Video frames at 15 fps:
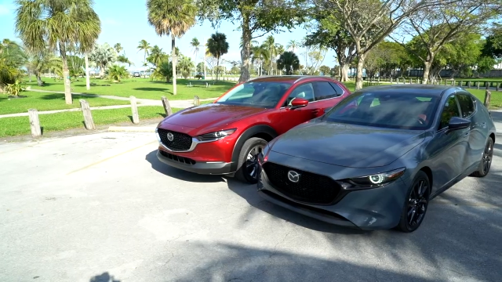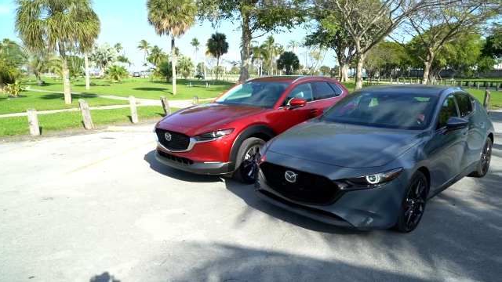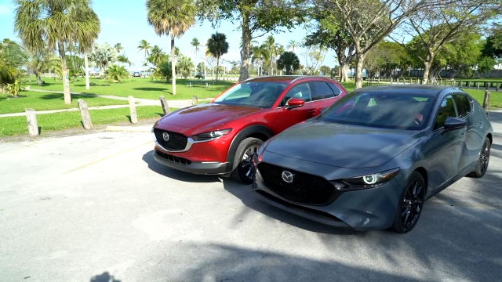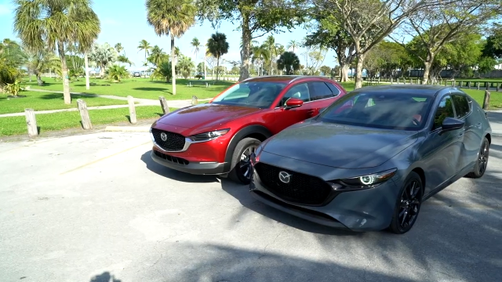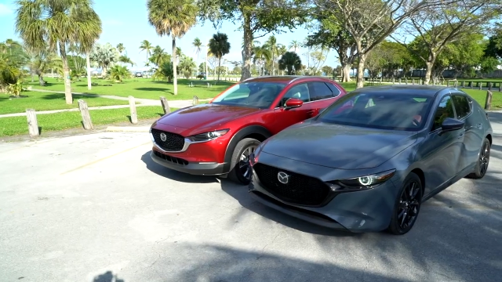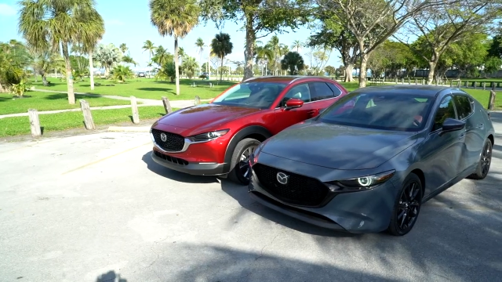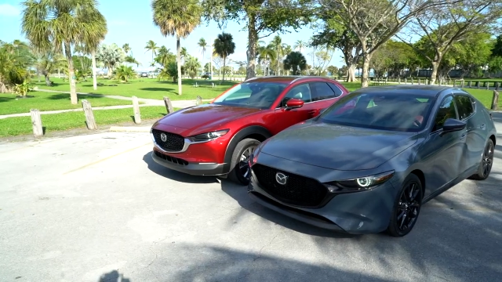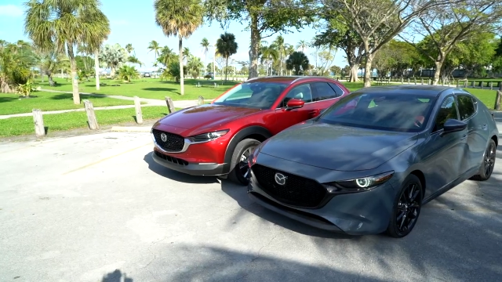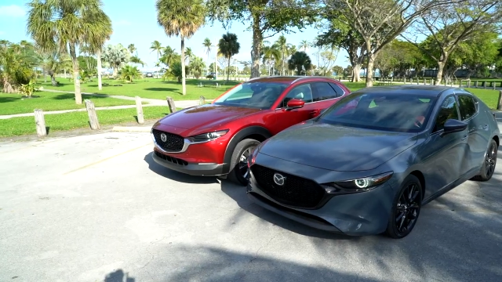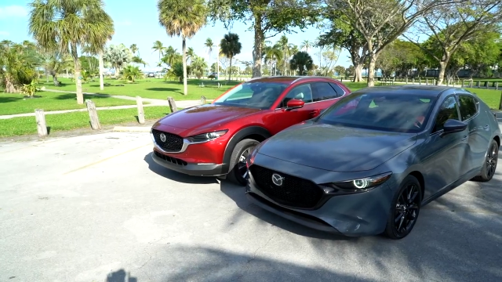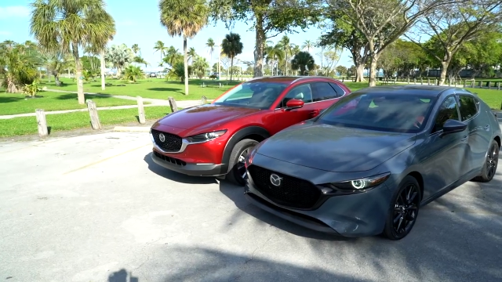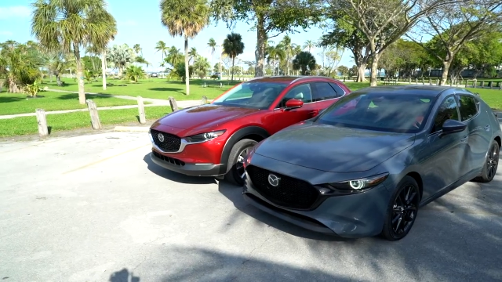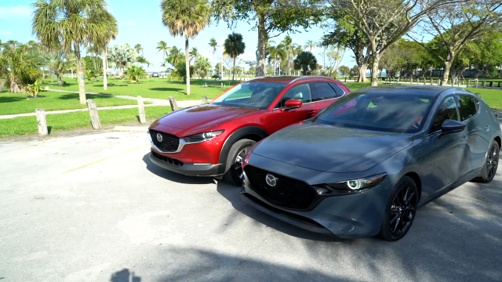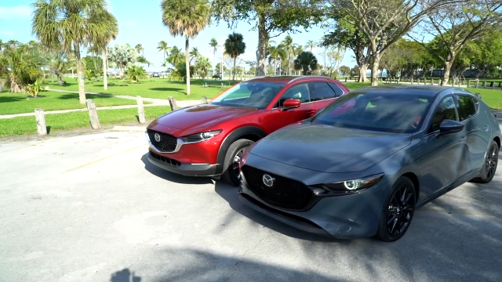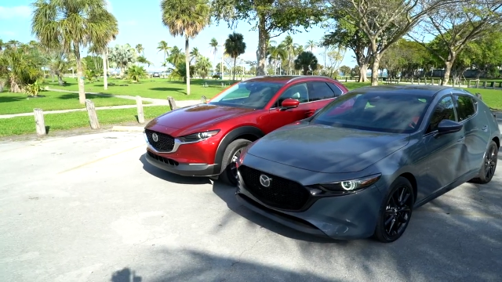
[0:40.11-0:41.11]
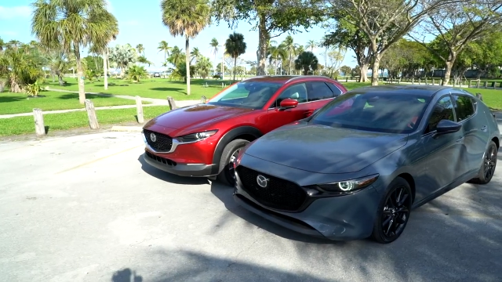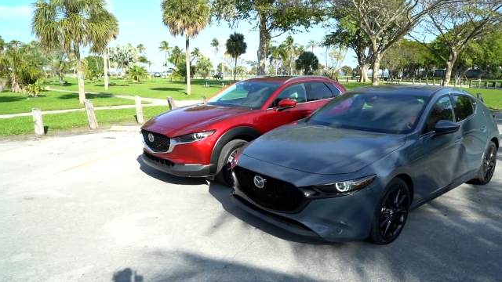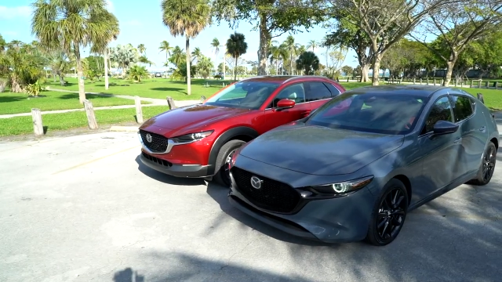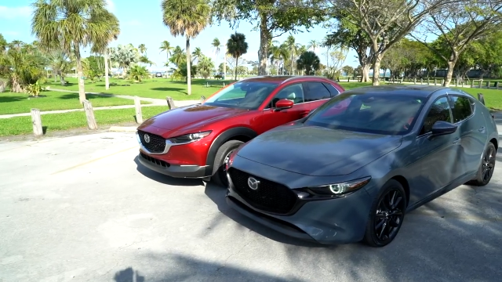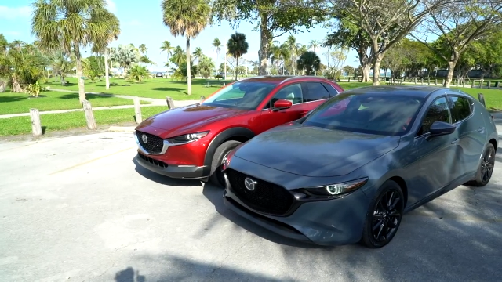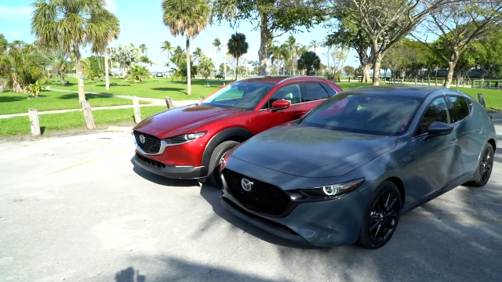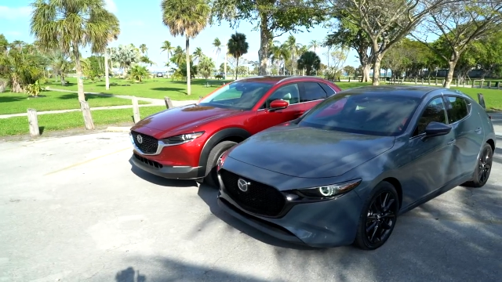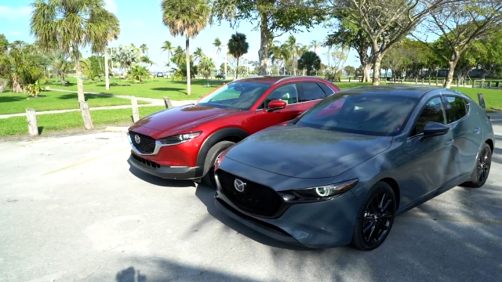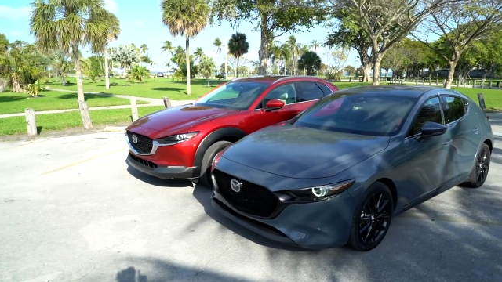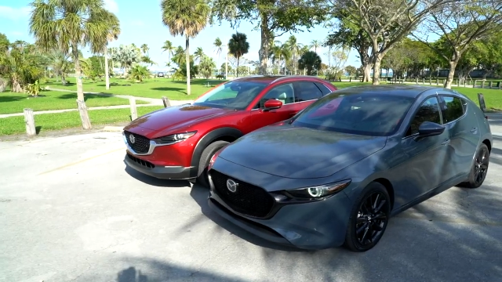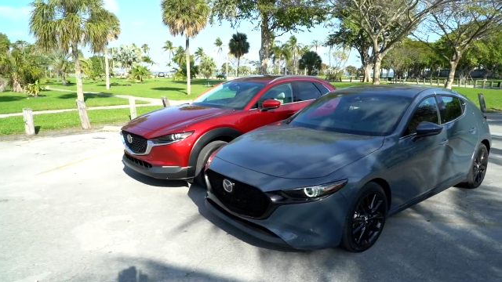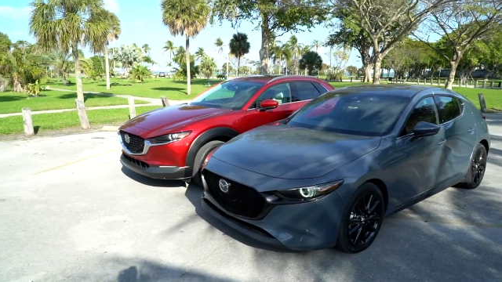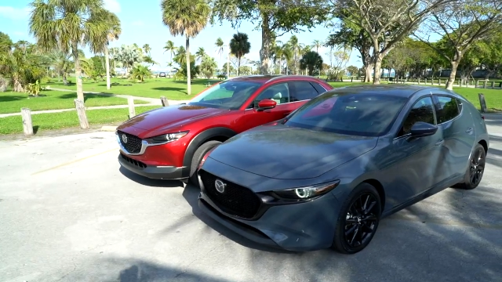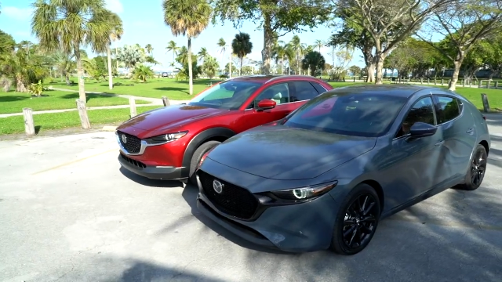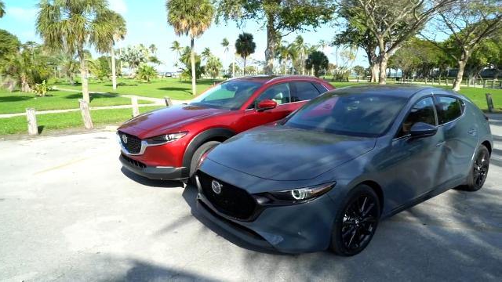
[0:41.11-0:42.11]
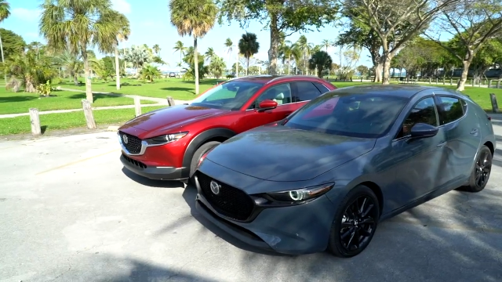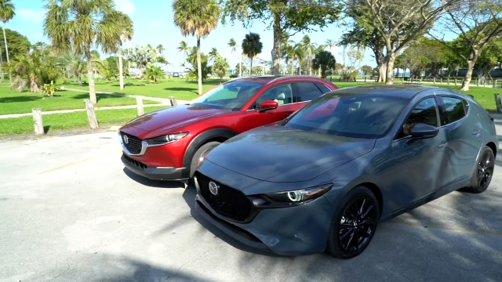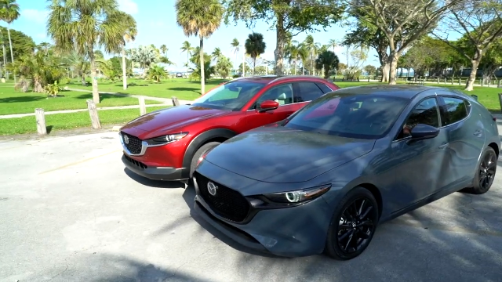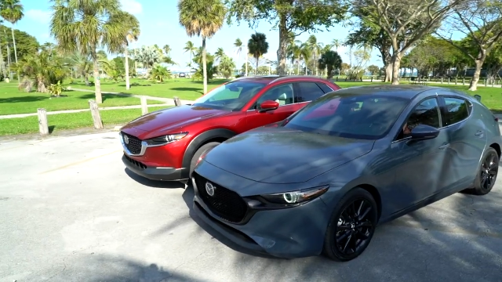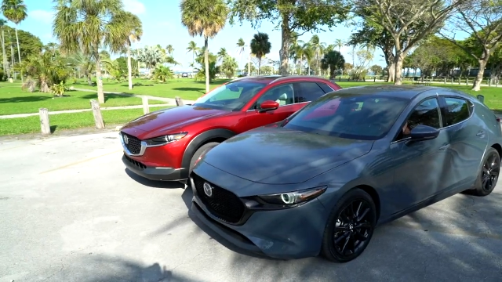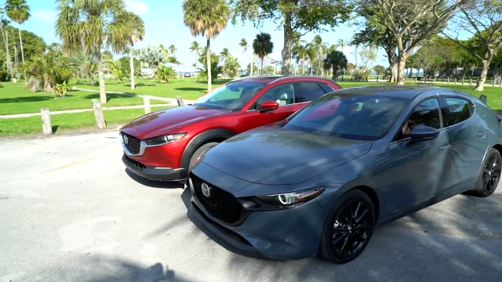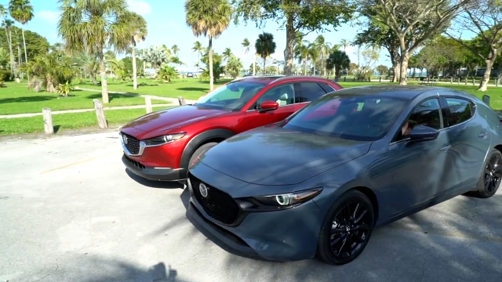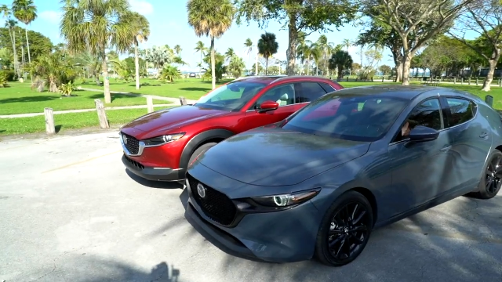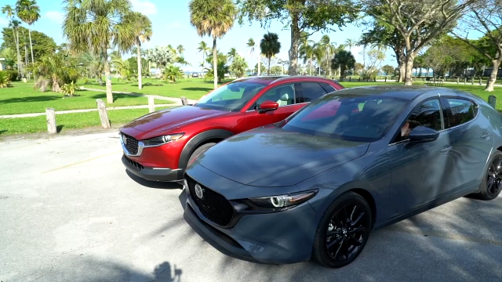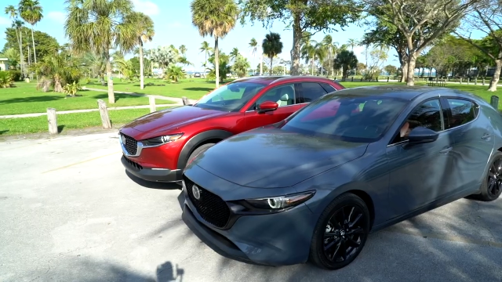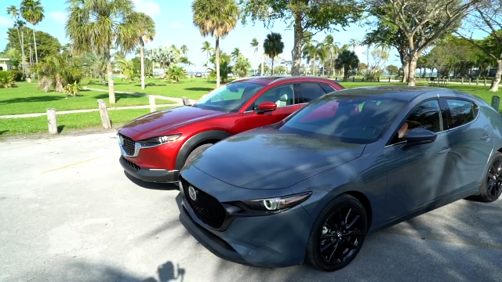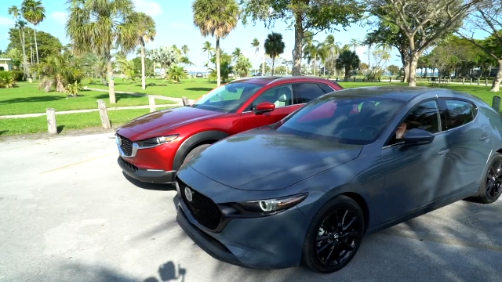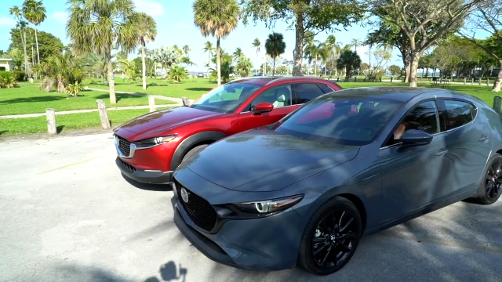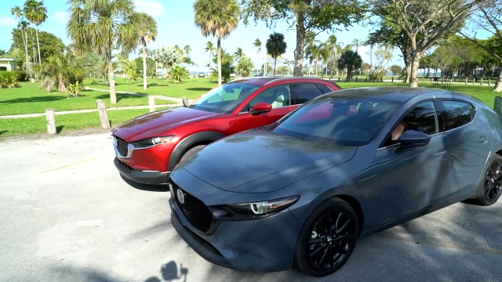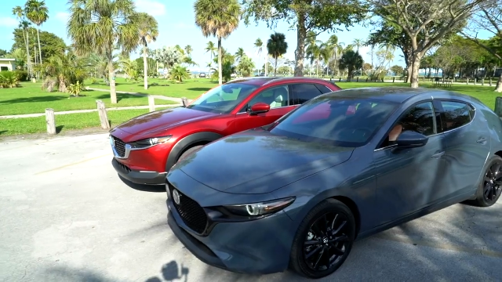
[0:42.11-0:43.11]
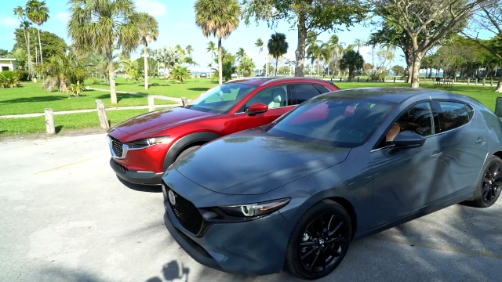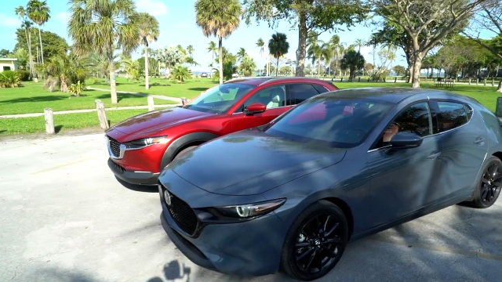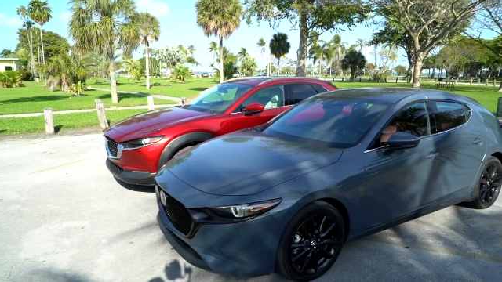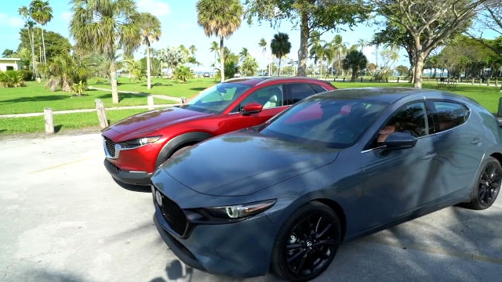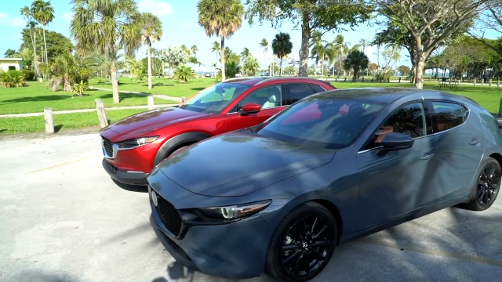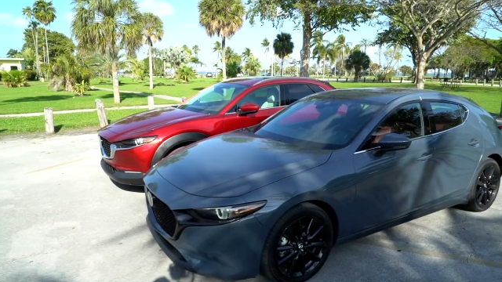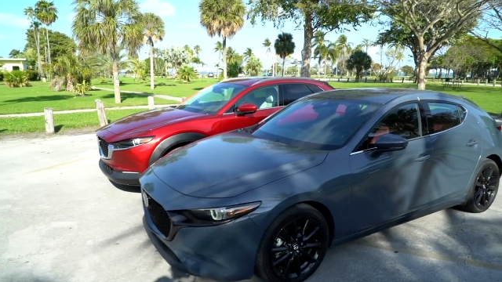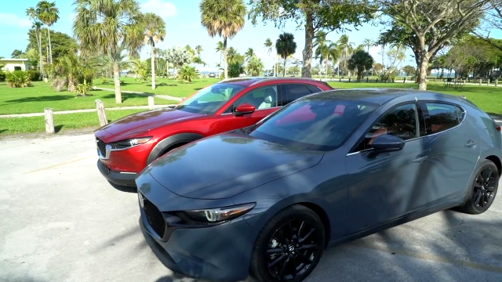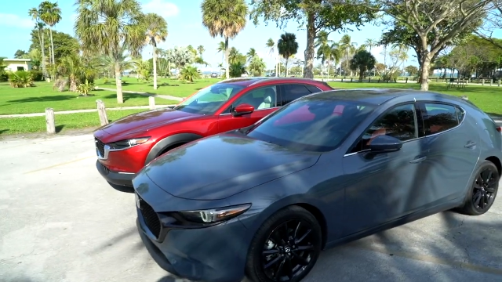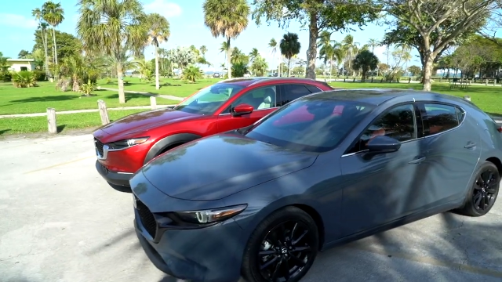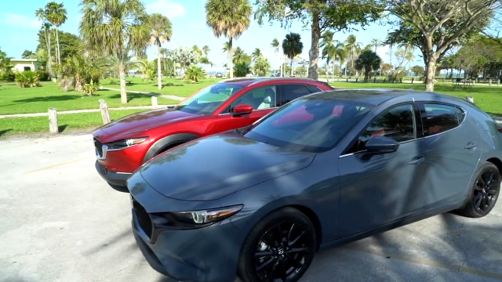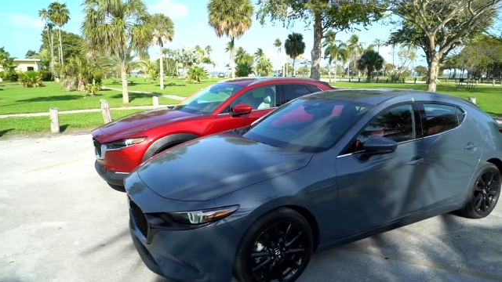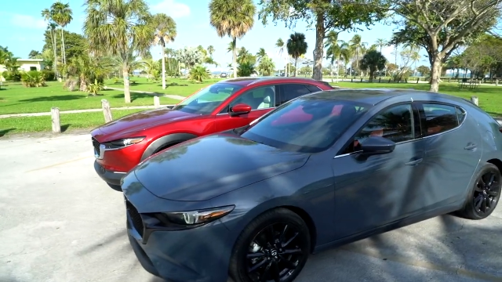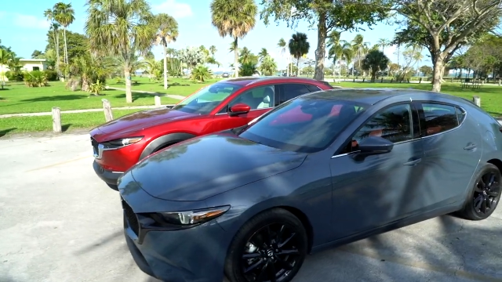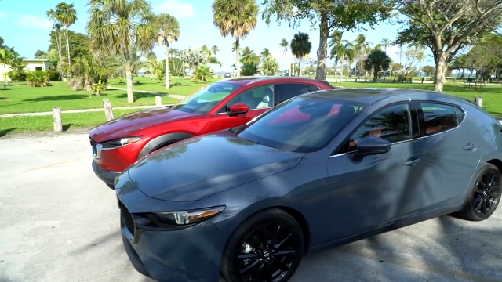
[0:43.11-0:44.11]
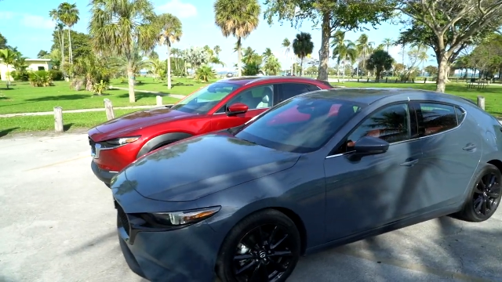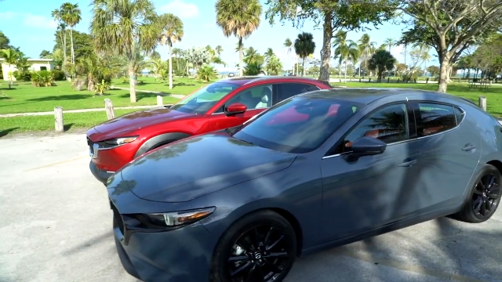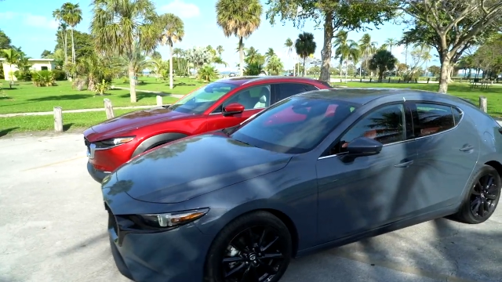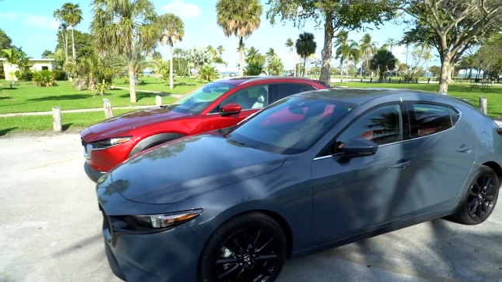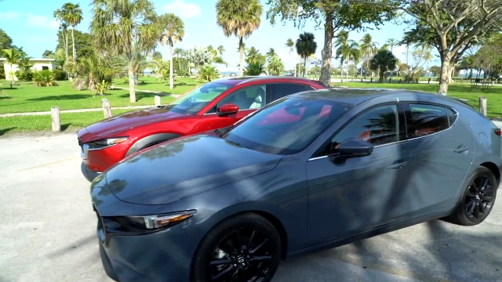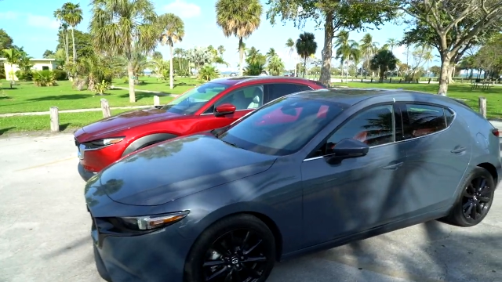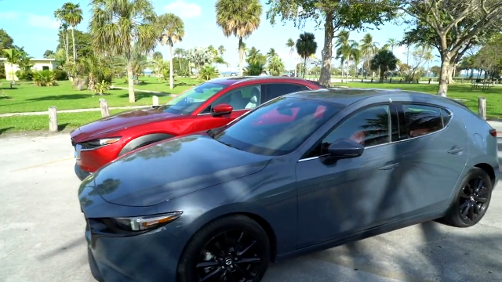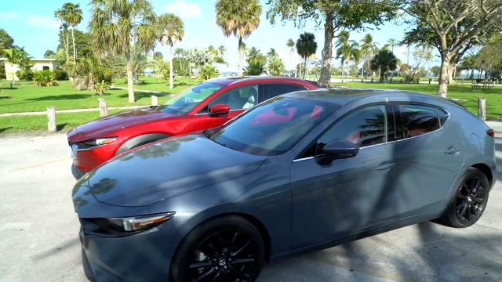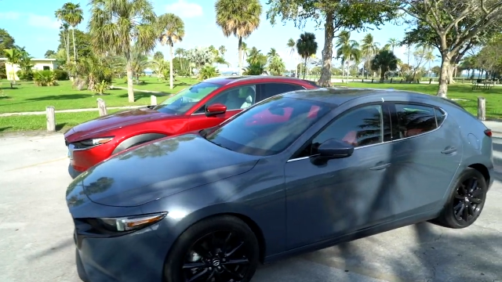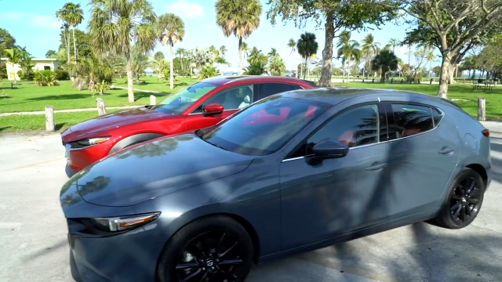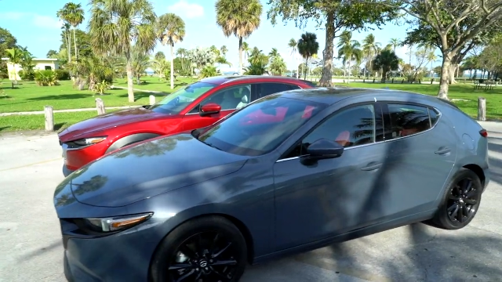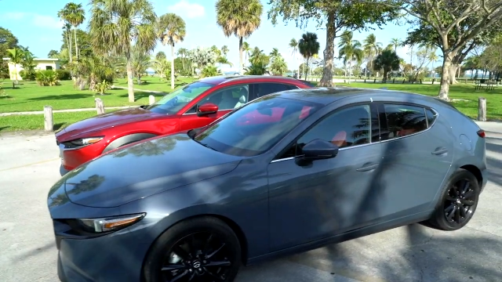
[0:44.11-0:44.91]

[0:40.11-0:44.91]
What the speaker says: No face is visible, so there are no lips to read.